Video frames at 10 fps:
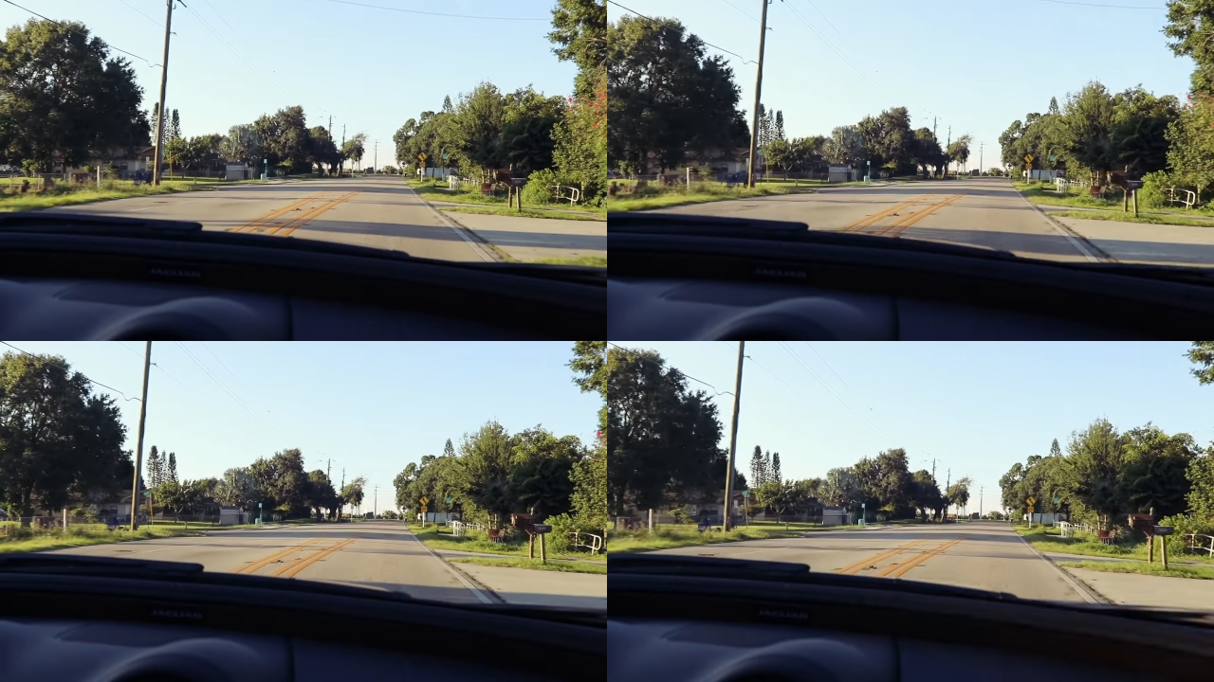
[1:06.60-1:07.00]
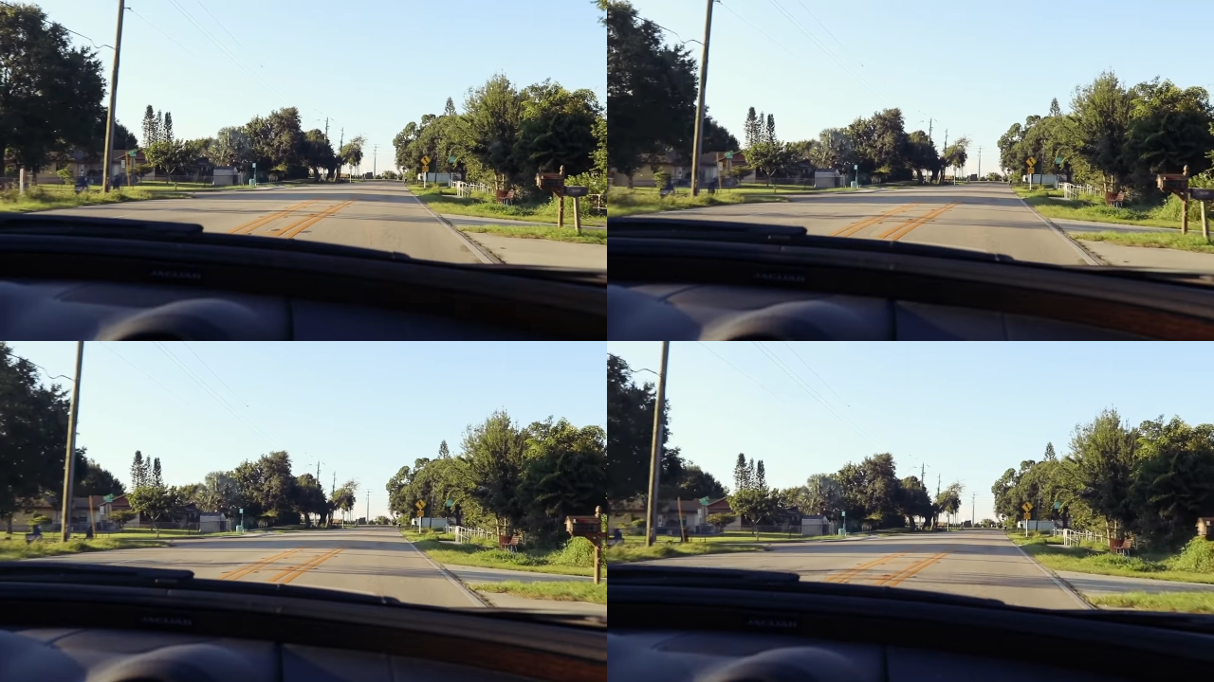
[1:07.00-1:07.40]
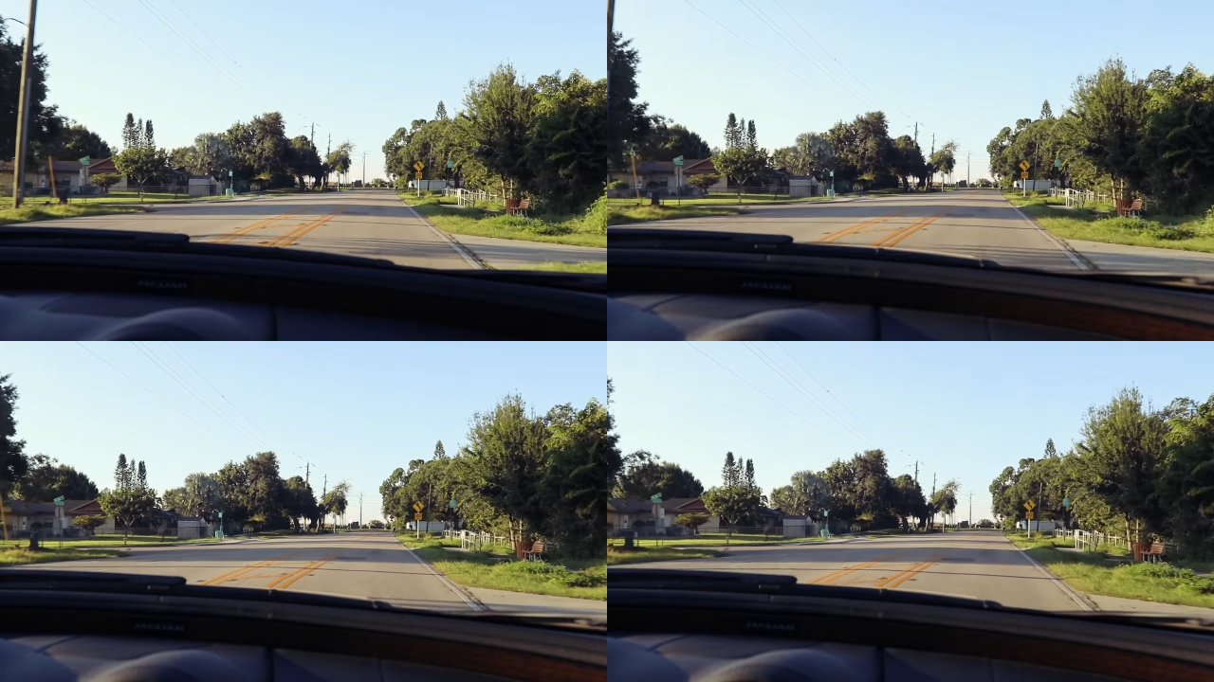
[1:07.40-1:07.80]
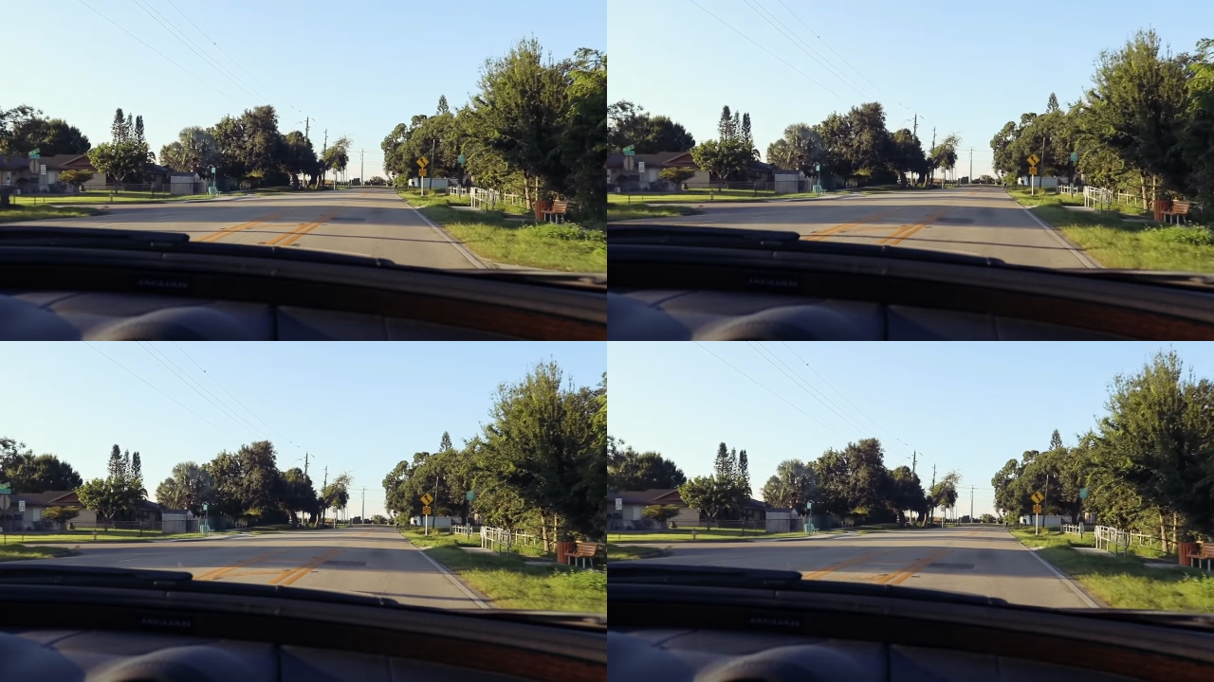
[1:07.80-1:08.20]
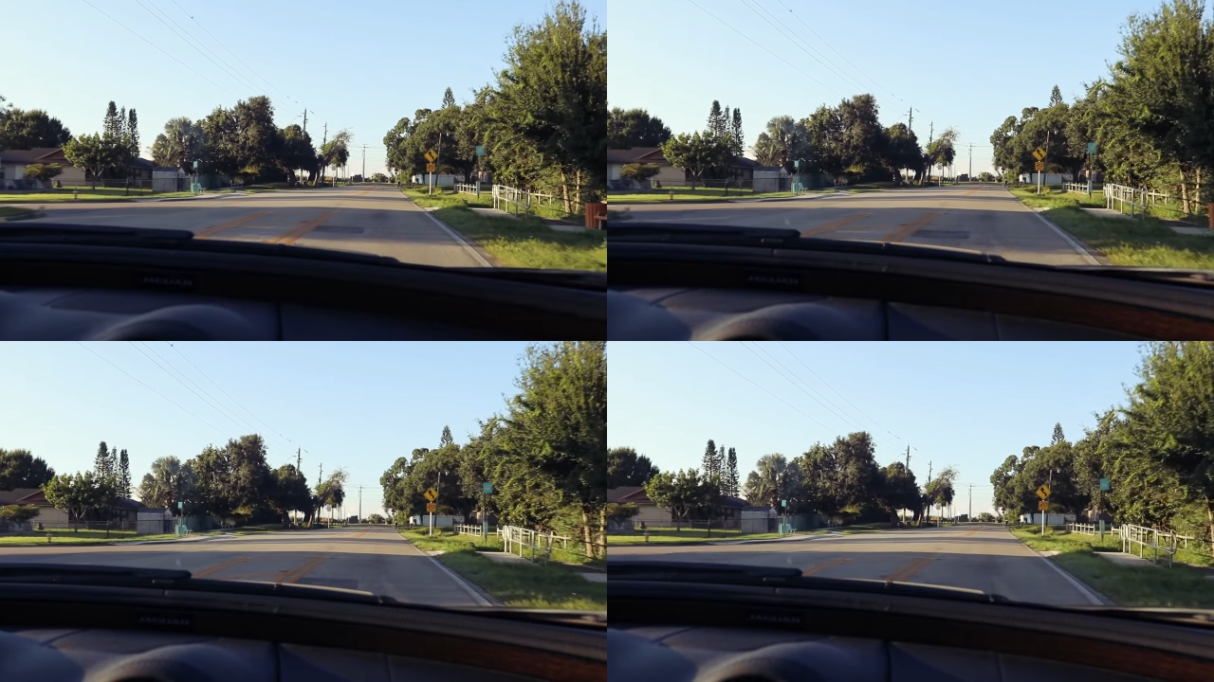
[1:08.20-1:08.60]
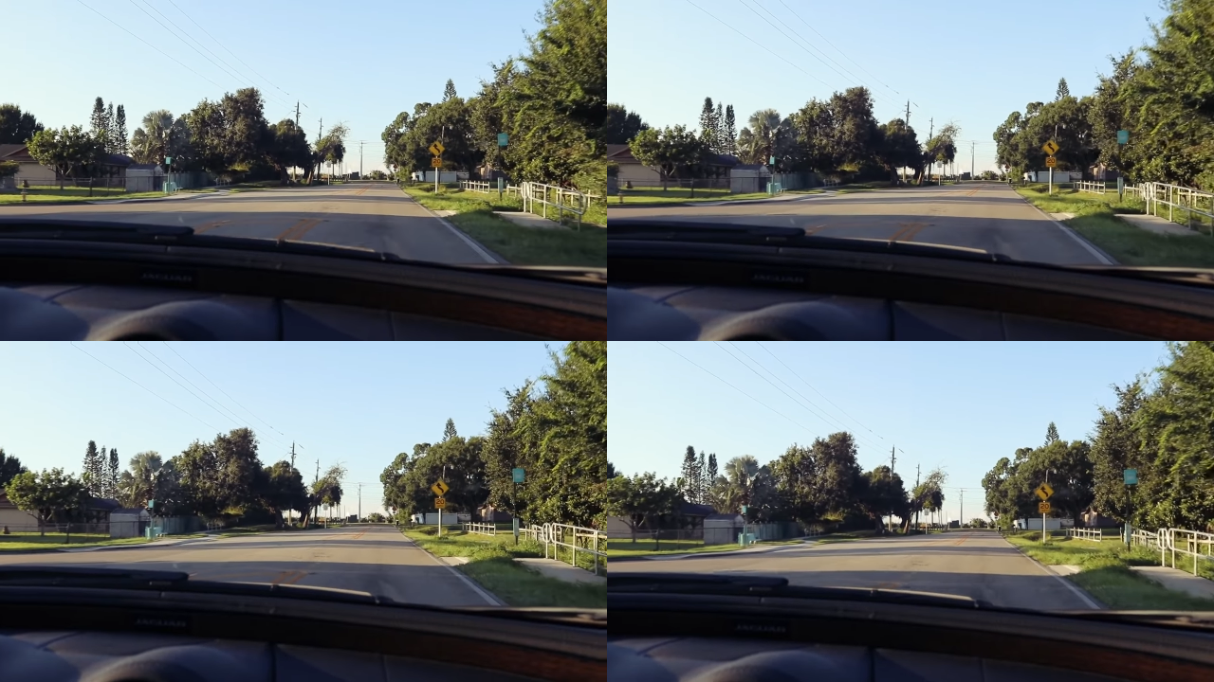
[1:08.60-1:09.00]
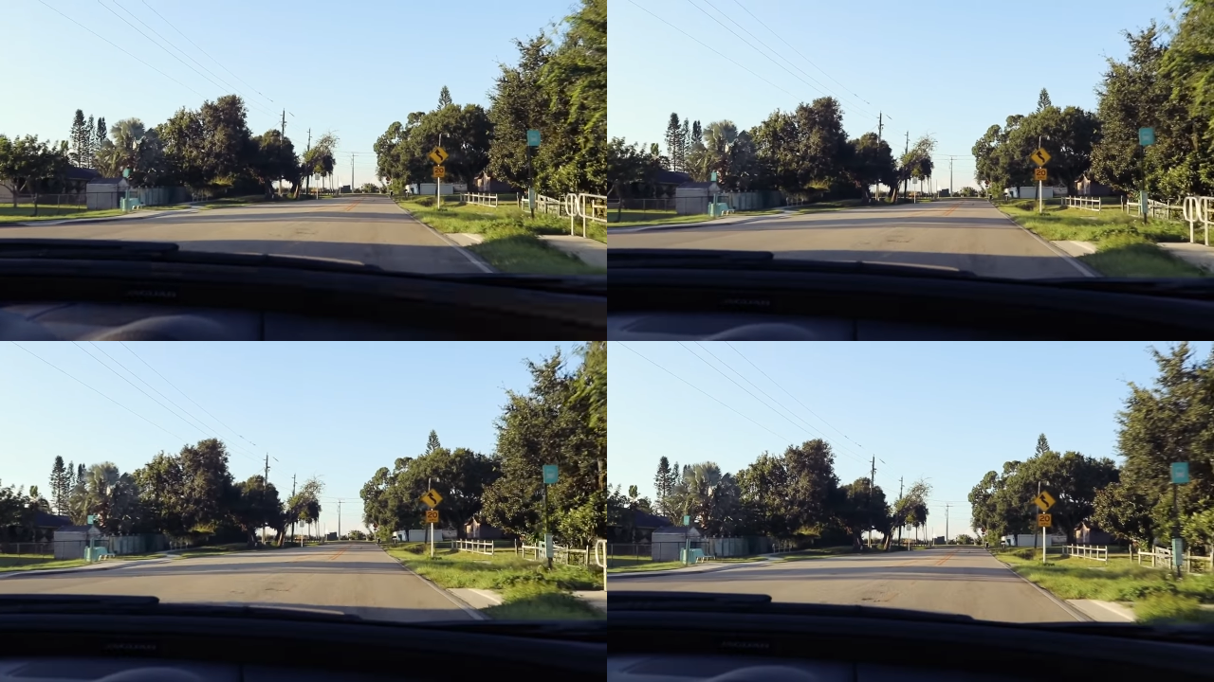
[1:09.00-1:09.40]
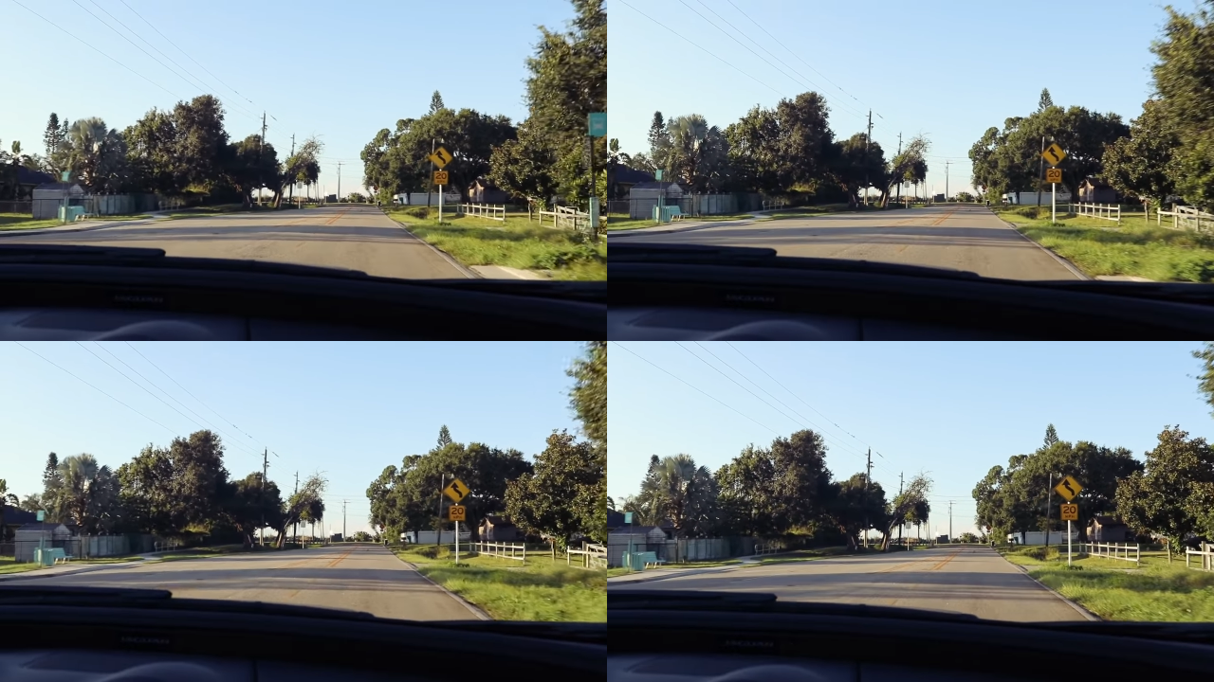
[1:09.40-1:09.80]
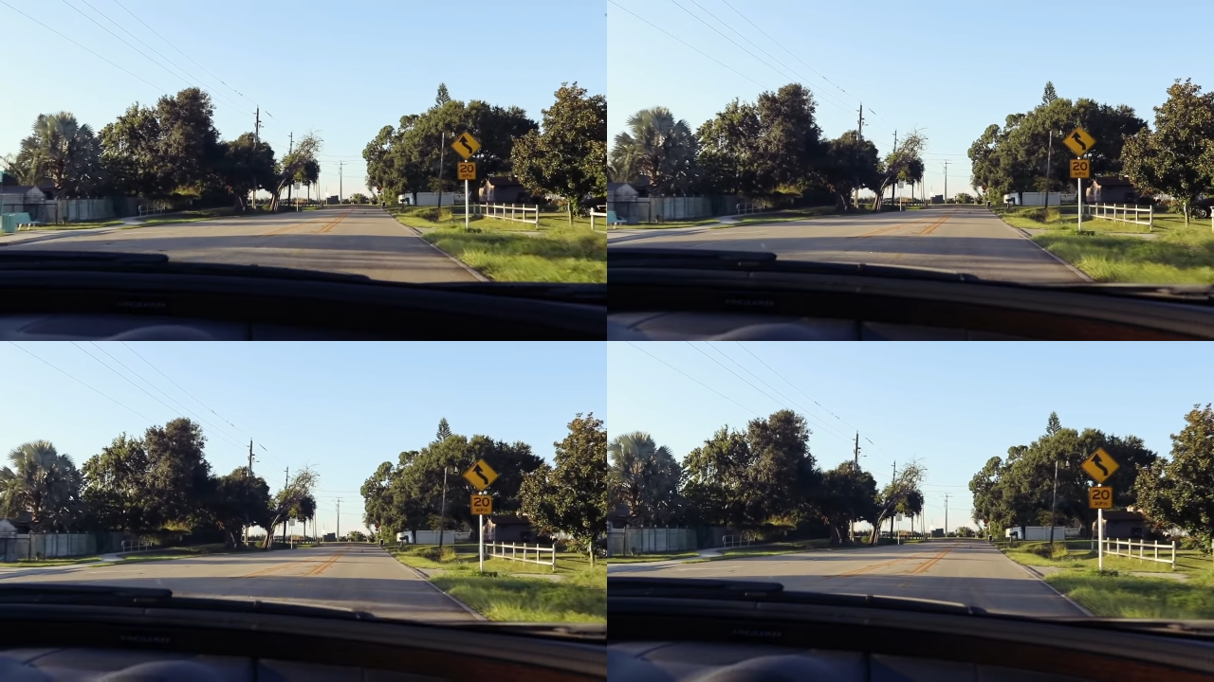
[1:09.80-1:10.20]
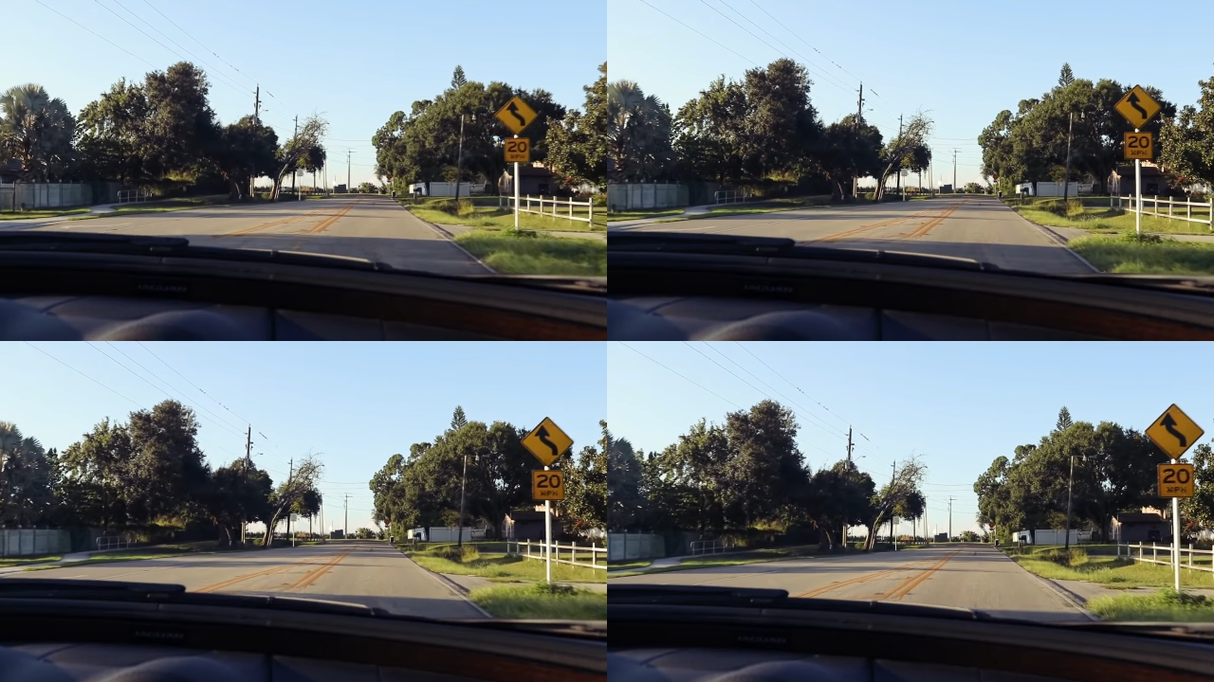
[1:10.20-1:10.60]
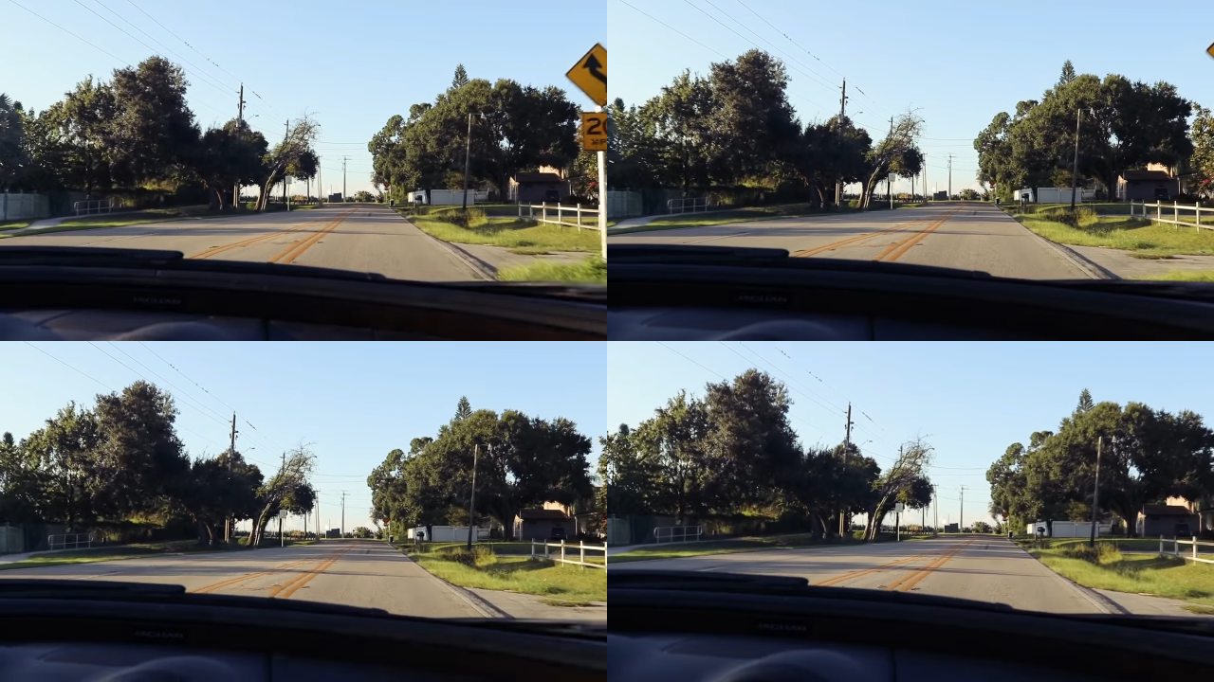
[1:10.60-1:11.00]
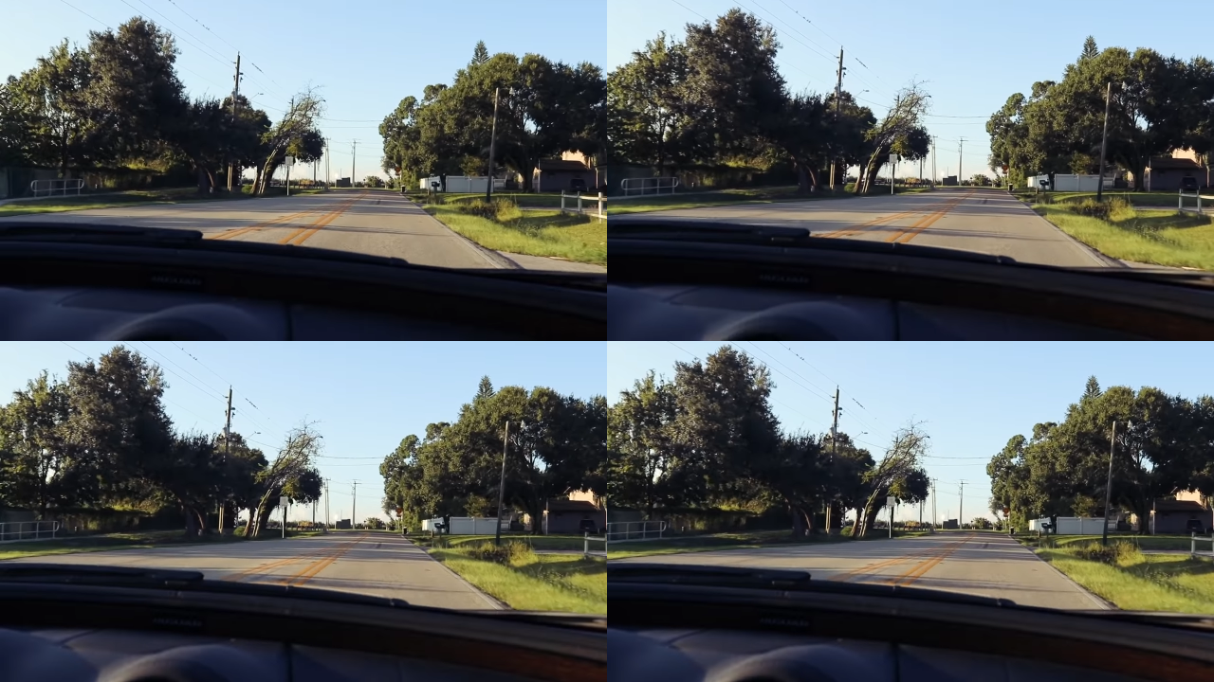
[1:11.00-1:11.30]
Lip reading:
(no speaker visible)